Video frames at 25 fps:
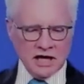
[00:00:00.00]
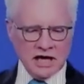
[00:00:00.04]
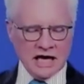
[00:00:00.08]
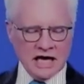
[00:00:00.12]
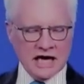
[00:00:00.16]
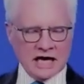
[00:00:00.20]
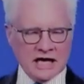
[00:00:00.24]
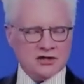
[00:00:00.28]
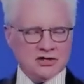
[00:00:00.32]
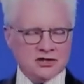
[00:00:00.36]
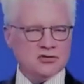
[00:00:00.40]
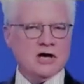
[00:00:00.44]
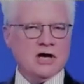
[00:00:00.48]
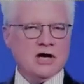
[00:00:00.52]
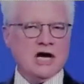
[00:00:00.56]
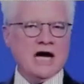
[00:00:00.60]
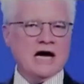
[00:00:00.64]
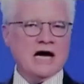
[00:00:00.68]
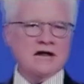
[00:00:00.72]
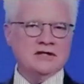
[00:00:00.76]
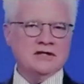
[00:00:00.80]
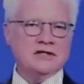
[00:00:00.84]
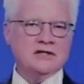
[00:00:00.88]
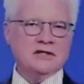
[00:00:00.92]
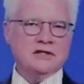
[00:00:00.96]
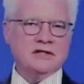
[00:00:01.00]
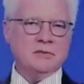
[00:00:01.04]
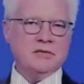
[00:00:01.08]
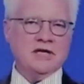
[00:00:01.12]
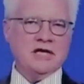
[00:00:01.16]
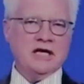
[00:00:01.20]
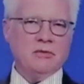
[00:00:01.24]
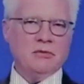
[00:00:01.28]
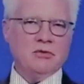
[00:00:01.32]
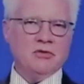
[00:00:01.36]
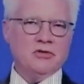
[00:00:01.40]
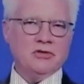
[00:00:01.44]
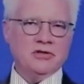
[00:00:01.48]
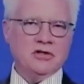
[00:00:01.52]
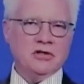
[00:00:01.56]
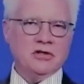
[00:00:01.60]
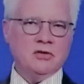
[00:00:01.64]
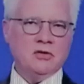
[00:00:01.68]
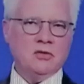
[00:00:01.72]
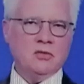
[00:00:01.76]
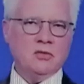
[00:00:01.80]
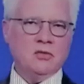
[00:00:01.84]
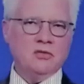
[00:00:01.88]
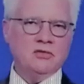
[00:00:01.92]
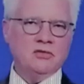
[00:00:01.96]
extracts to be able
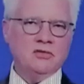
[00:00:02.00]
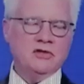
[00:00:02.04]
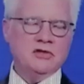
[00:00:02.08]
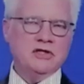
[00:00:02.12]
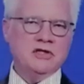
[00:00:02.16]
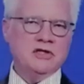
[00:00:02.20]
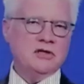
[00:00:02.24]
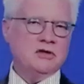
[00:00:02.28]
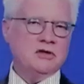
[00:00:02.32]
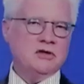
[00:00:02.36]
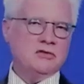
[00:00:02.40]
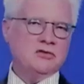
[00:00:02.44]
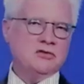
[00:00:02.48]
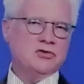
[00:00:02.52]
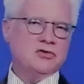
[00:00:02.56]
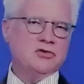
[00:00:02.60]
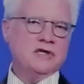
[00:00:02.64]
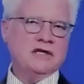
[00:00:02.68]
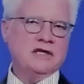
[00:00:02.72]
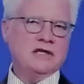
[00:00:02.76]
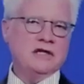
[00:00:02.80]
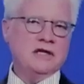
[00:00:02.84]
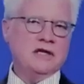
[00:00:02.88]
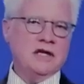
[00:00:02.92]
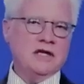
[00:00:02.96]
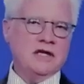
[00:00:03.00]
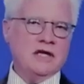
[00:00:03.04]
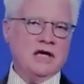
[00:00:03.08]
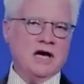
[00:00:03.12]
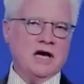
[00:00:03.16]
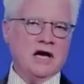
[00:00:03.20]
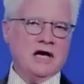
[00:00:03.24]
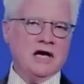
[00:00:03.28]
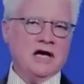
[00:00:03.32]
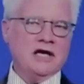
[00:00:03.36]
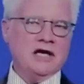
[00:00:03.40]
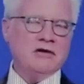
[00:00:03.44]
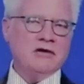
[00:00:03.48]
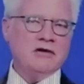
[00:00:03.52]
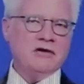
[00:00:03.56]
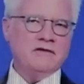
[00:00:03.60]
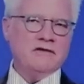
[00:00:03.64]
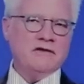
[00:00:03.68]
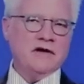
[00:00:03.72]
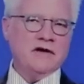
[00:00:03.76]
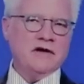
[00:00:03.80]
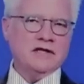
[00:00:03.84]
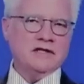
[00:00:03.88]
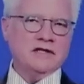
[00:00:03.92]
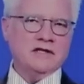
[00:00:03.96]
to treat ear
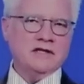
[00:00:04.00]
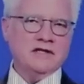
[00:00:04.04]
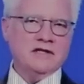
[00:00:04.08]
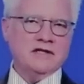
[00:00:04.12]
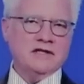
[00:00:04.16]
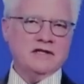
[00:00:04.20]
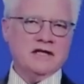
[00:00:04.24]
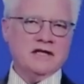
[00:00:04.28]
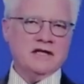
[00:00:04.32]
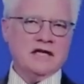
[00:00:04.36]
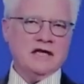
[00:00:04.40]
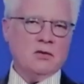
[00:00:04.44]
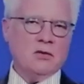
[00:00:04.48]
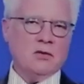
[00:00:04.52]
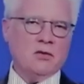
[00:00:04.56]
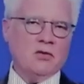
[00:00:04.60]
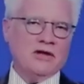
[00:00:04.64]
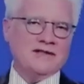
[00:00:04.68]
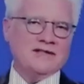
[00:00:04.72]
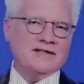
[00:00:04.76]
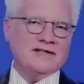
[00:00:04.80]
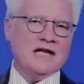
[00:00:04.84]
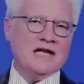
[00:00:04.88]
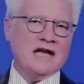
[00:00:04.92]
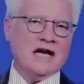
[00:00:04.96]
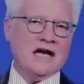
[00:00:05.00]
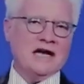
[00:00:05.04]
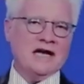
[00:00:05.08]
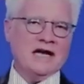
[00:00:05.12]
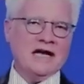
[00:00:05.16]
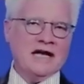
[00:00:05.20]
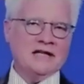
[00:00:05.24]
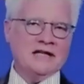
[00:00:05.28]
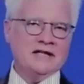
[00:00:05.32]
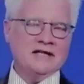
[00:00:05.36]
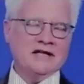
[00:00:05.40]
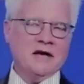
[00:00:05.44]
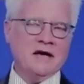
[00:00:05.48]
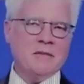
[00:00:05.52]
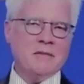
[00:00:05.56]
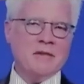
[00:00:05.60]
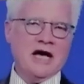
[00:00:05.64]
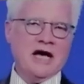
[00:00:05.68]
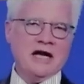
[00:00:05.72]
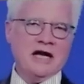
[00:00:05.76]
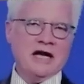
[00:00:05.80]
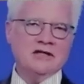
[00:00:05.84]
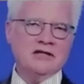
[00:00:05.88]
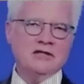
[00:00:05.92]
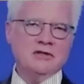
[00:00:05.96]
infections, thinking, well, it's not an
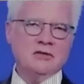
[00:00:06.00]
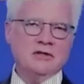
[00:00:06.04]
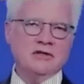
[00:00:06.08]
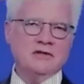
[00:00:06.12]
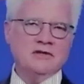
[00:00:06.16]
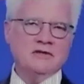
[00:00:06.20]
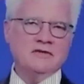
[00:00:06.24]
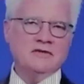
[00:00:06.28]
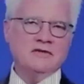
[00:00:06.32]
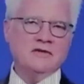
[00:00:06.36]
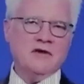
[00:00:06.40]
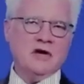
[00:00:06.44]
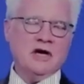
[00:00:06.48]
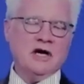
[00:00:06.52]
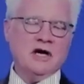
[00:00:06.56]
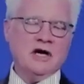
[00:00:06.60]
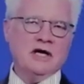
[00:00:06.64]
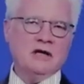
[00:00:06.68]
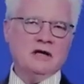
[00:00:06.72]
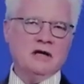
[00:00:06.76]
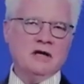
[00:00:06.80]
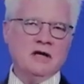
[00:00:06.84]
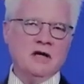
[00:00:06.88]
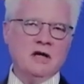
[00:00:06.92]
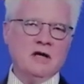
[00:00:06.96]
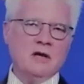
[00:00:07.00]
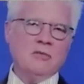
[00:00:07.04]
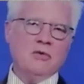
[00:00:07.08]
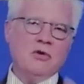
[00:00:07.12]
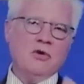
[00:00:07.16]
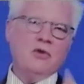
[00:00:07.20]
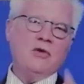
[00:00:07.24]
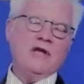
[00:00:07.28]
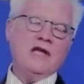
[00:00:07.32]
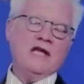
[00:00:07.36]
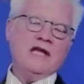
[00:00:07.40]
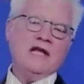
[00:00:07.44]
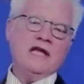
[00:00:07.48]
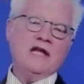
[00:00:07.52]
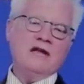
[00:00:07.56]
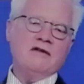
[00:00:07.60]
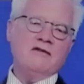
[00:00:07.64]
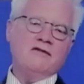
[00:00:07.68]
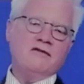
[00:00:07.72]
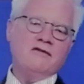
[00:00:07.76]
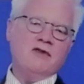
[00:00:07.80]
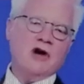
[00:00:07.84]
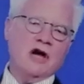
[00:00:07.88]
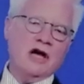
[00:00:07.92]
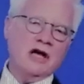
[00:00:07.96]
antibiotic, so it's fine. But we can
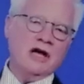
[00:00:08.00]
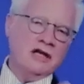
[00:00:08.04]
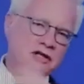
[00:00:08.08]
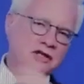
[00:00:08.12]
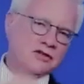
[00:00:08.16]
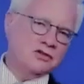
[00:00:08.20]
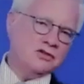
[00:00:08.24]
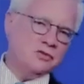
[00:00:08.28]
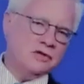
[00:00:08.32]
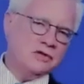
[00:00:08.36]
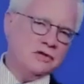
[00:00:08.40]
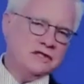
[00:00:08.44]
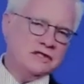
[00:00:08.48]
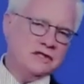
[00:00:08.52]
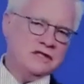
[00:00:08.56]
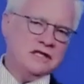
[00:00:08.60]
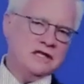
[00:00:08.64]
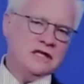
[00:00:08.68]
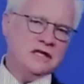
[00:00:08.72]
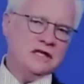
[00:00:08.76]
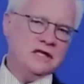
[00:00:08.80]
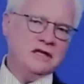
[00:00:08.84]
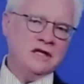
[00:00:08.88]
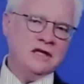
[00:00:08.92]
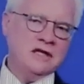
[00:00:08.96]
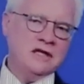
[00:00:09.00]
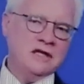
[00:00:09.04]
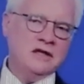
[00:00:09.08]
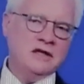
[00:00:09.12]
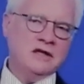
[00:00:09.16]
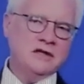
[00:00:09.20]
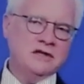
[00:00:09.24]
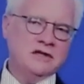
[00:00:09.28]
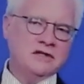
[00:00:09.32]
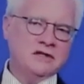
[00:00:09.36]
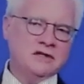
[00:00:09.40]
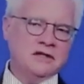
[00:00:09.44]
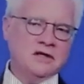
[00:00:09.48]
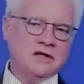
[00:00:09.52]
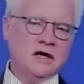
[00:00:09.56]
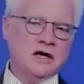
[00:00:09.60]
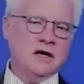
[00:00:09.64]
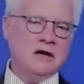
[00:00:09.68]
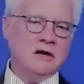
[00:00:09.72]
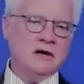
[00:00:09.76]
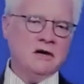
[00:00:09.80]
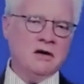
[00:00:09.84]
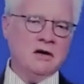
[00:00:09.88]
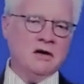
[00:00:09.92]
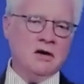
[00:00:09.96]
find, as we see in this
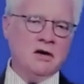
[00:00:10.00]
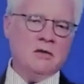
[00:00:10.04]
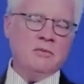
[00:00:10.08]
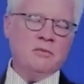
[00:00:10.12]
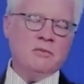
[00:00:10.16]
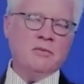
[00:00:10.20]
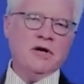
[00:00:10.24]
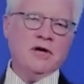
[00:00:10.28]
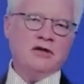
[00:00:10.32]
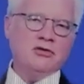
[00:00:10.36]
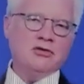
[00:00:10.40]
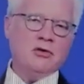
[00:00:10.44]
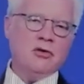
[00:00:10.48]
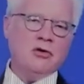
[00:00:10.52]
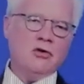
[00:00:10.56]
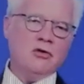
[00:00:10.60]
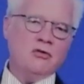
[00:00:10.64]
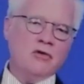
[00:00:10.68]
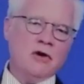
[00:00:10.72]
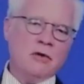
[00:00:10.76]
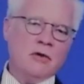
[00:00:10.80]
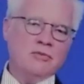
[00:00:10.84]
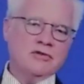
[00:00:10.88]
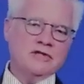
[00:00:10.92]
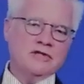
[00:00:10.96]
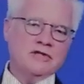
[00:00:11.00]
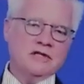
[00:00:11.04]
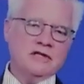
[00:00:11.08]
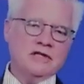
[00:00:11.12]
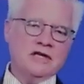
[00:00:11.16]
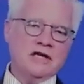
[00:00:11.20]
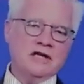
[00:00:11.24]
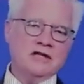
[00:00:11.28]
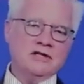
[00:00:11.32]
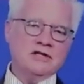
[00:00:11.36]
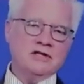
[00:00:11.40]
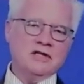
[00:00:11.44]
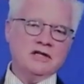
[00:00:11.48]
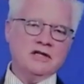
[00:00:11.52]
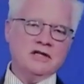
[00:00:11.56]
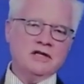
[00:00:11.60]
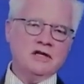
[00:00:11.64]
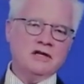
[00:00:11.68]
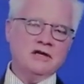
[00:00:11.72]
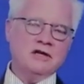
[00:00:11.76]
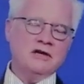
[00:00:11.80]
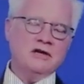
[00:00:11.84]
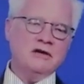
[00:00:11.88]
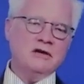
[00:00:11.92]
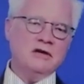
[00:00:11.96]
pictorial representation
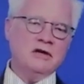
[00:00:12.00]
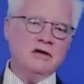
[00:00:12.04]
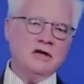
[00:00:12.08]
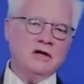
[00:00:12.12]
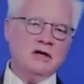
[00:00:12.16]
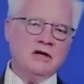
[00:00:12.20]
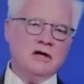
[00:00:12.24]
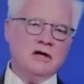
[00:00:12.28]
here,